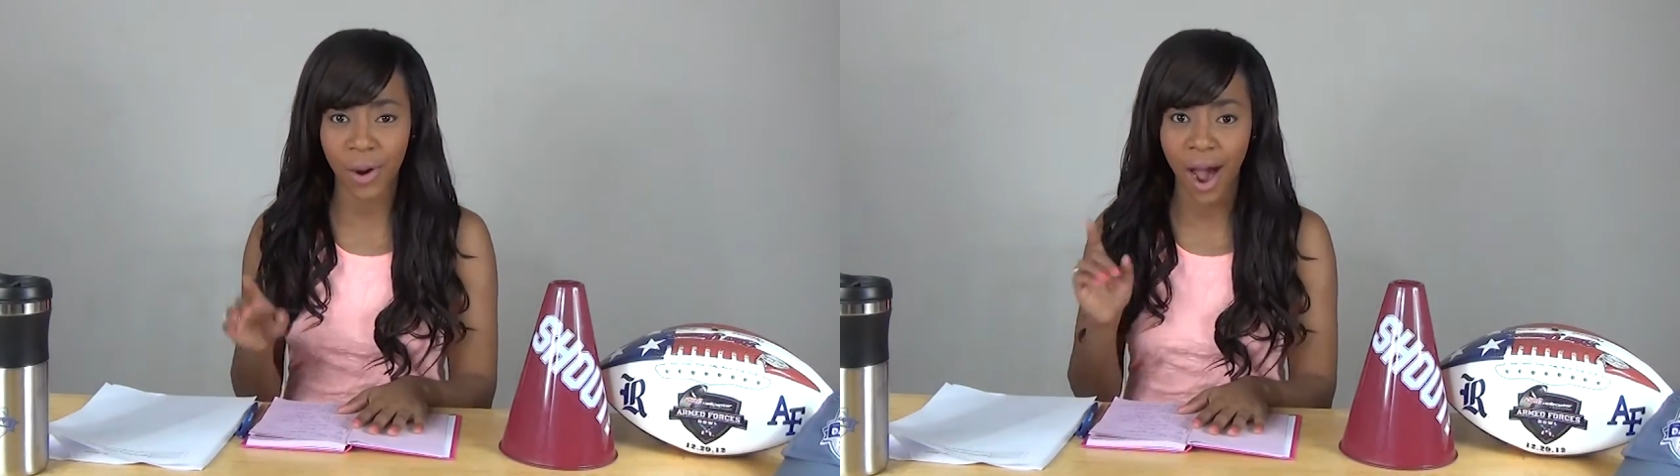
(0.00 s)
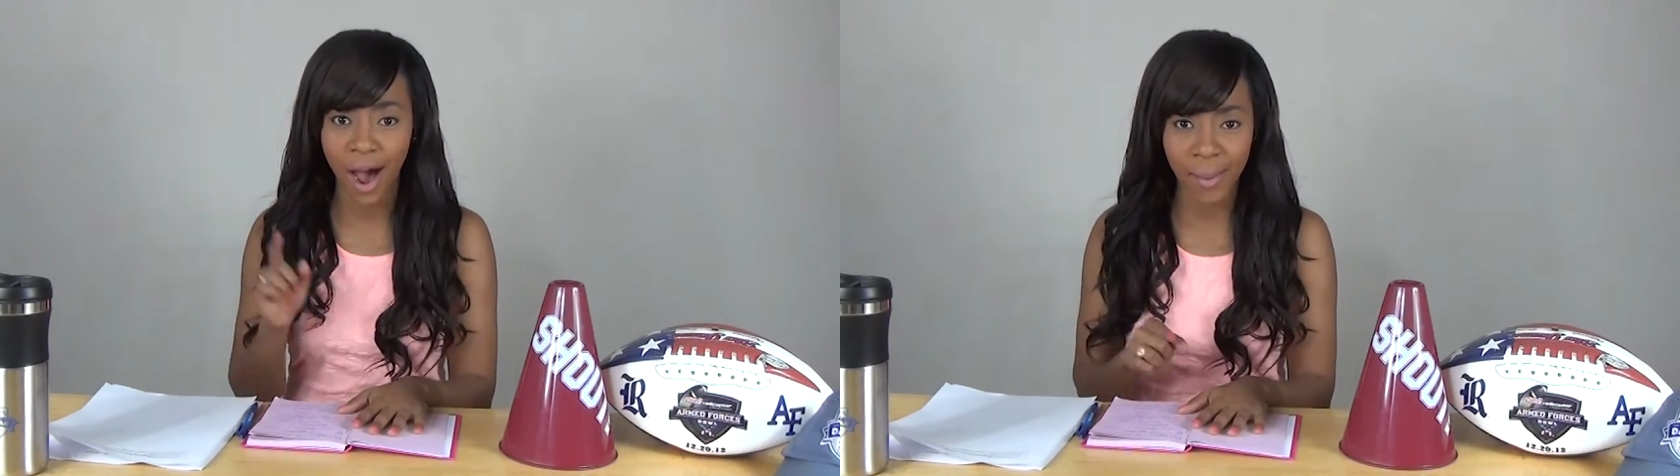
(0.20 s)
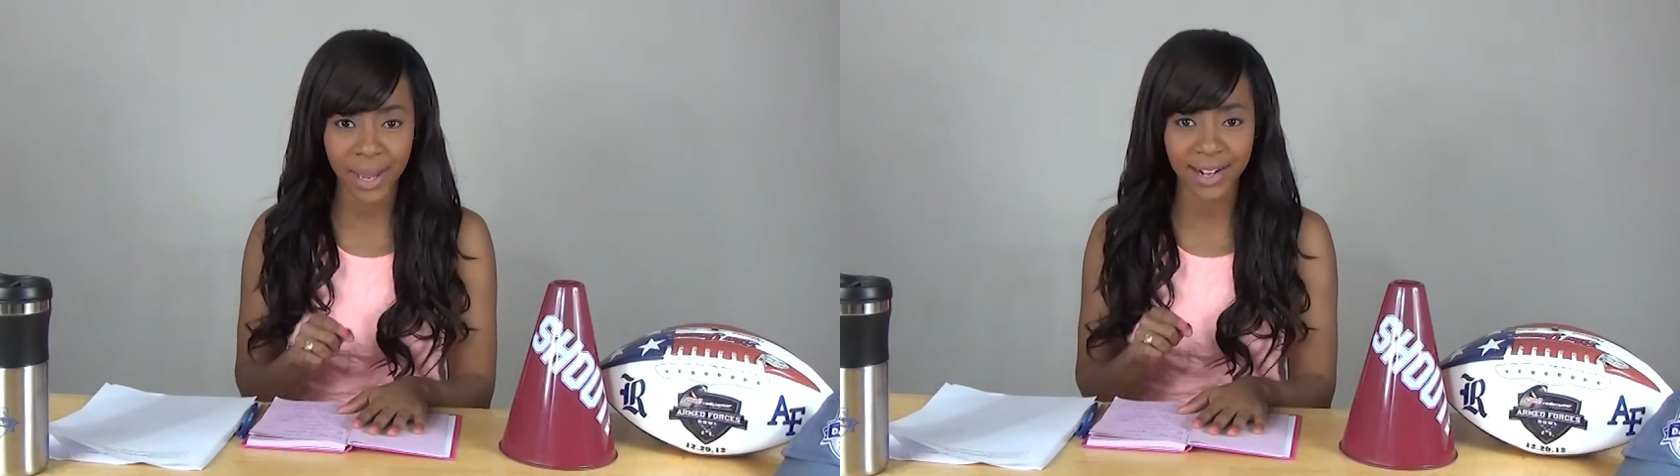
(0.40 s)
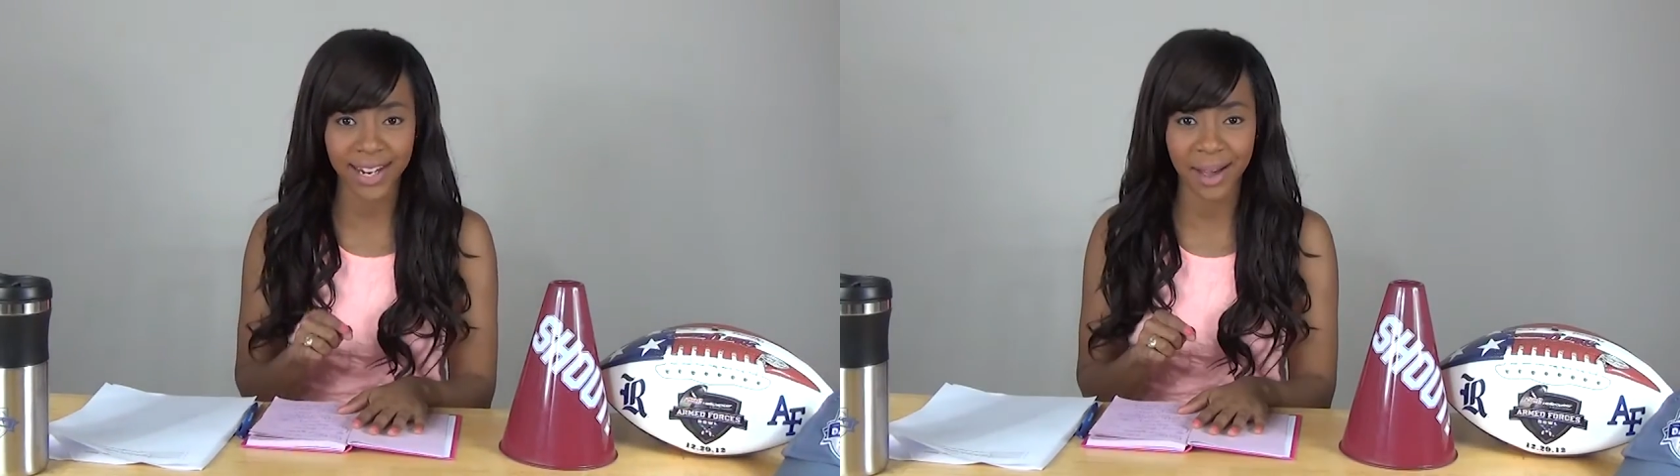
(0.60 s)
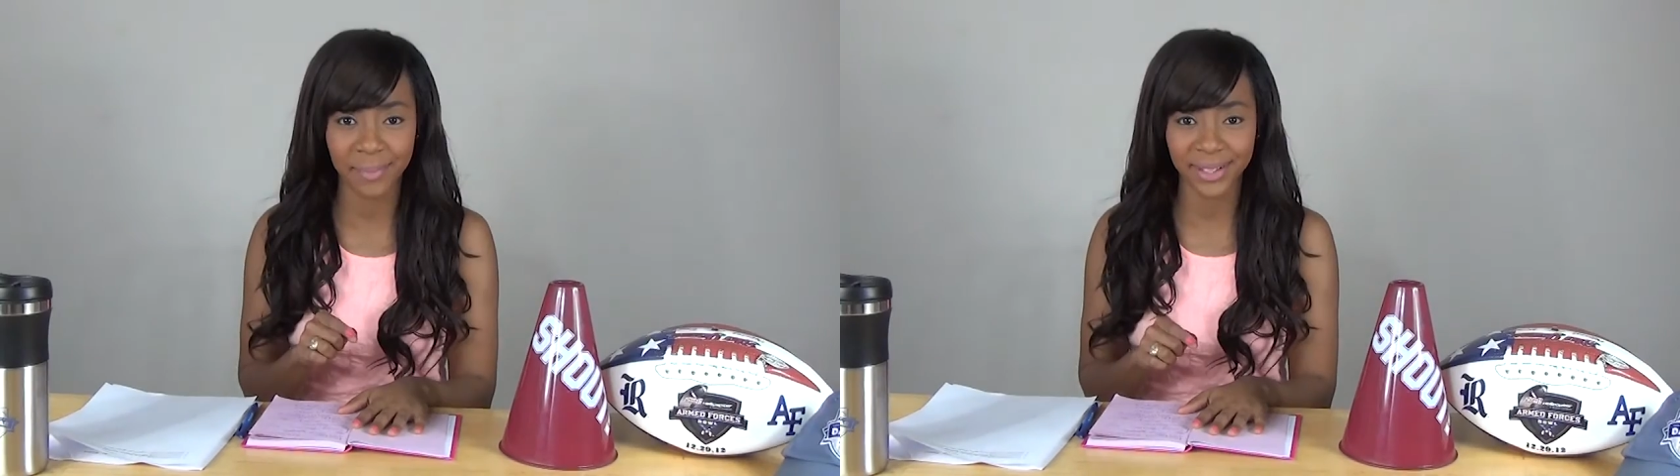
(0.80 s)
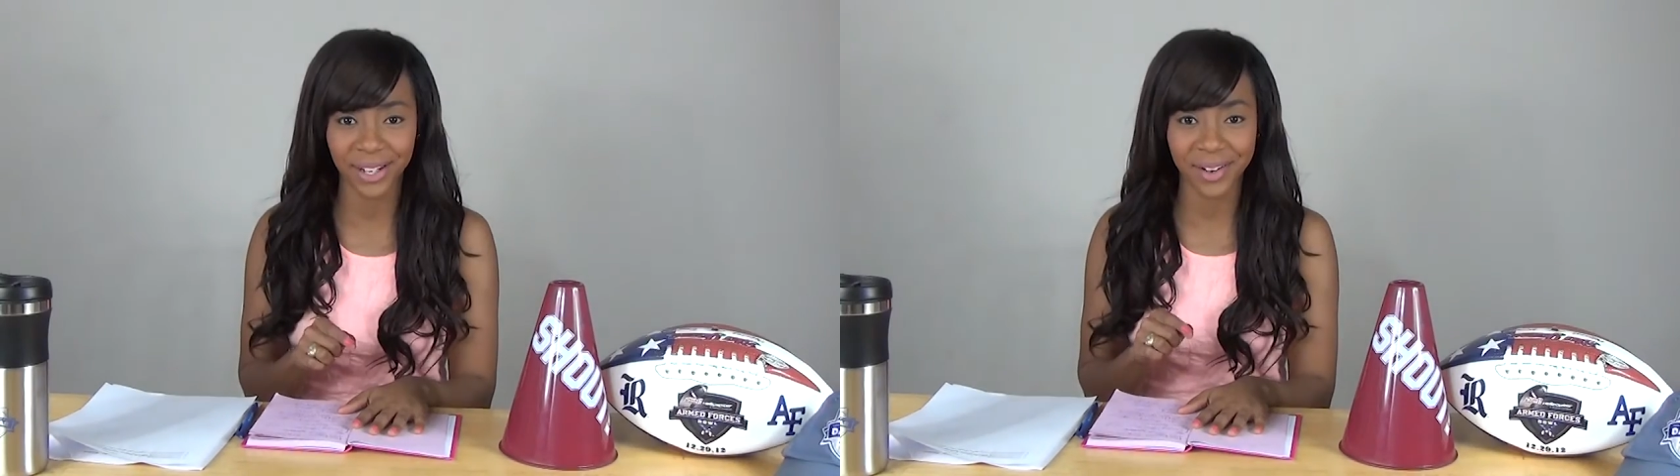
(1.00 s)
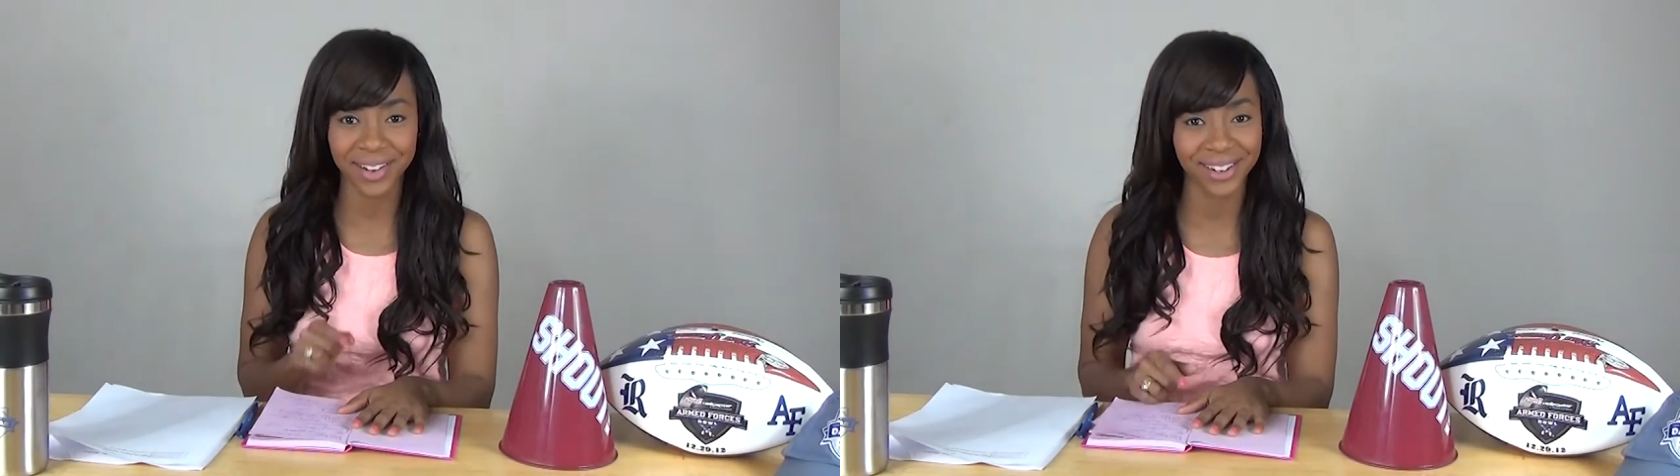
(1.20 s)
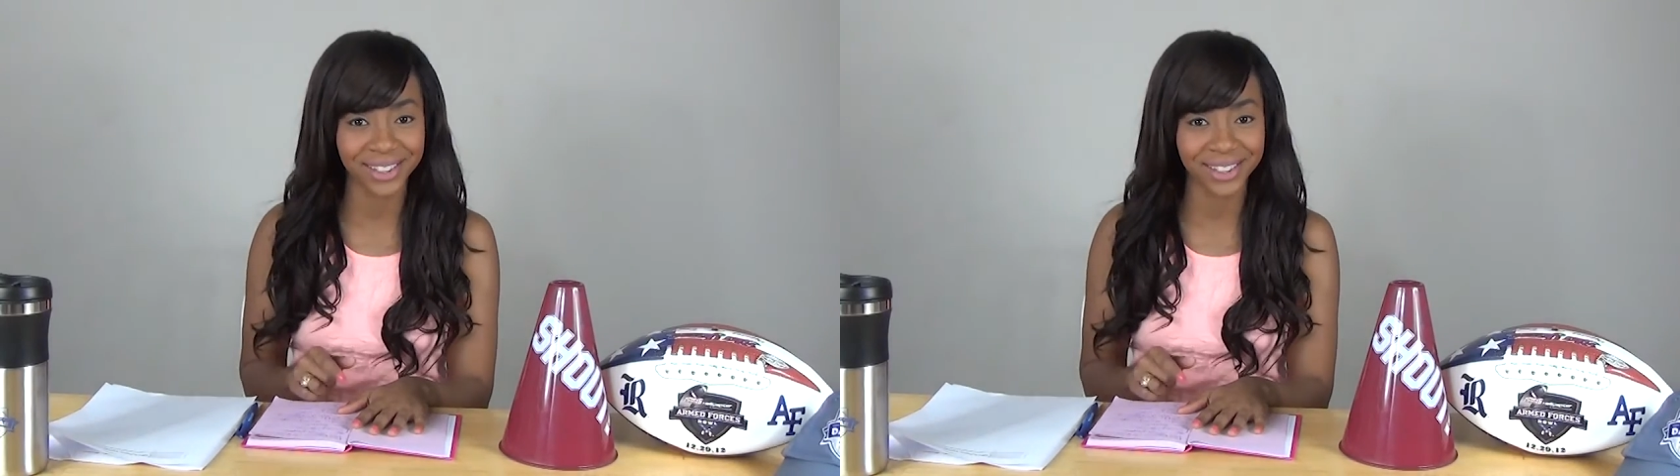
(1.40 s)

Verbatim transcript: comment down below your